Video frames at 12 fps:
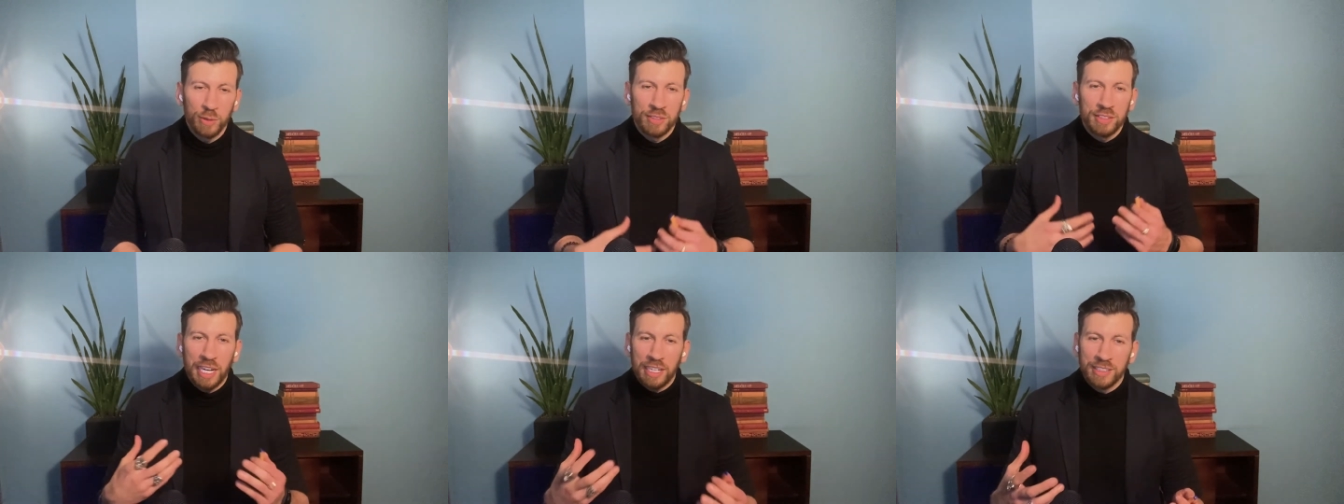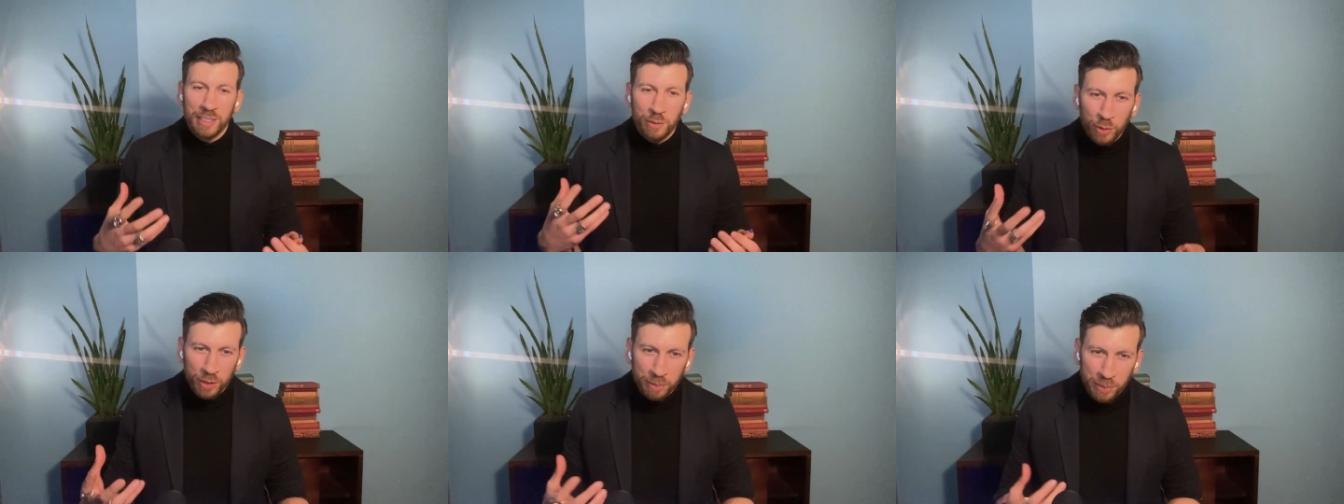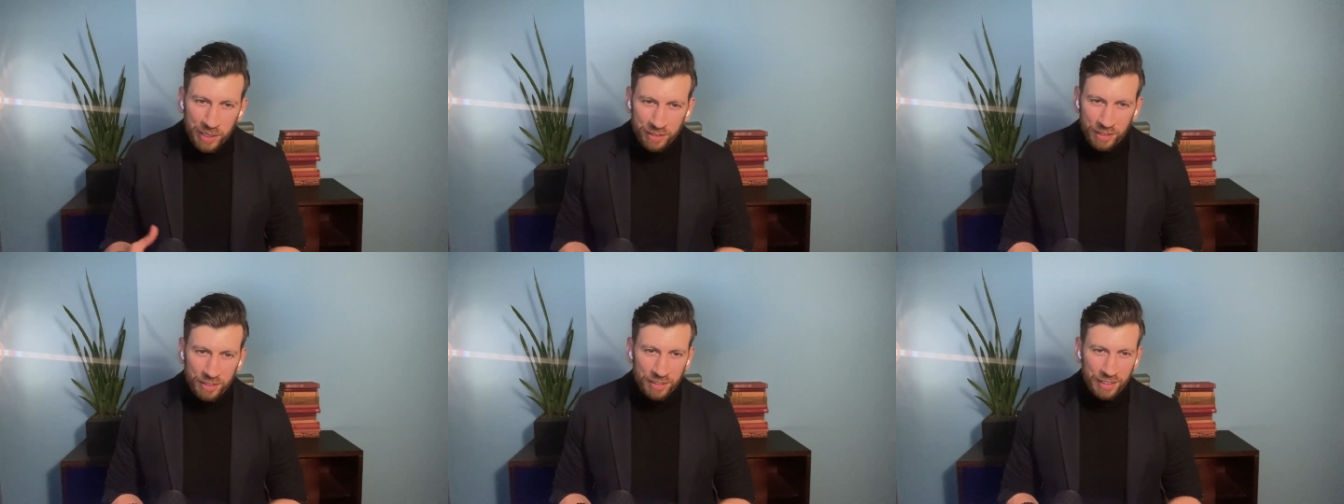know, start that one
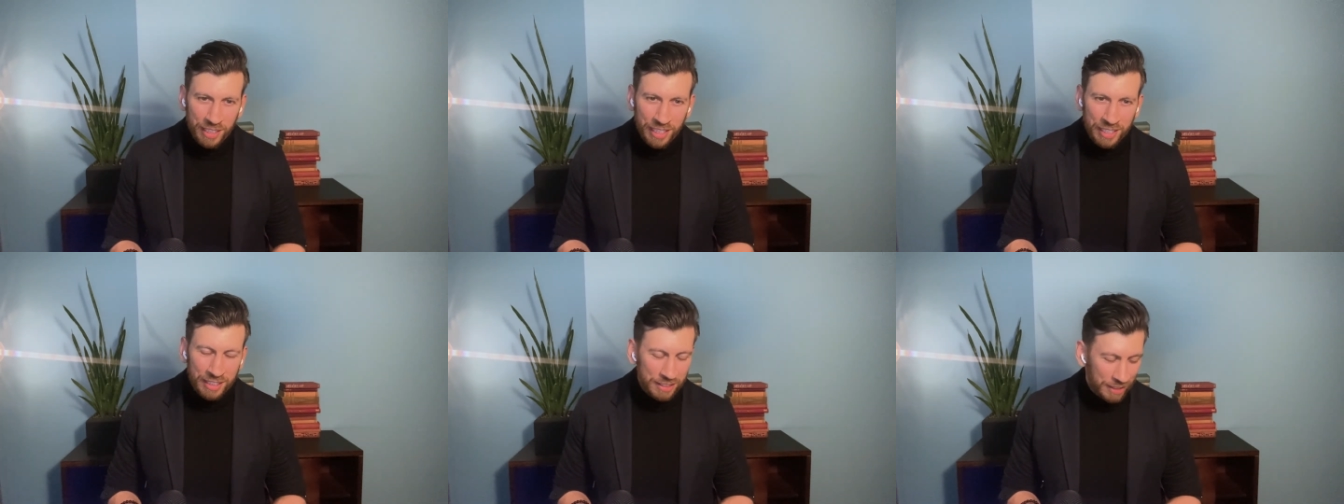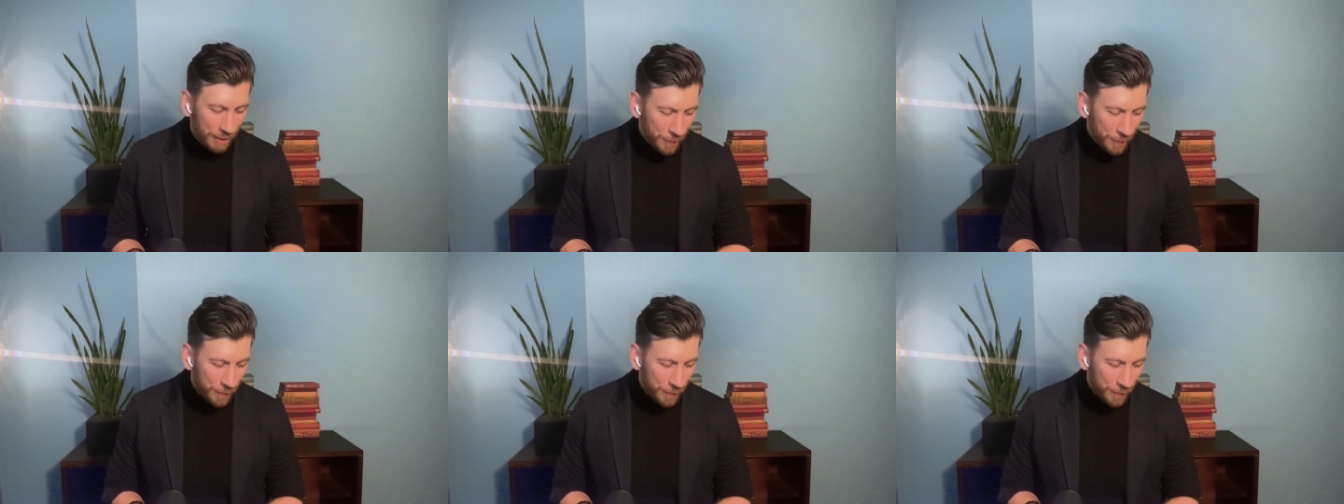business. And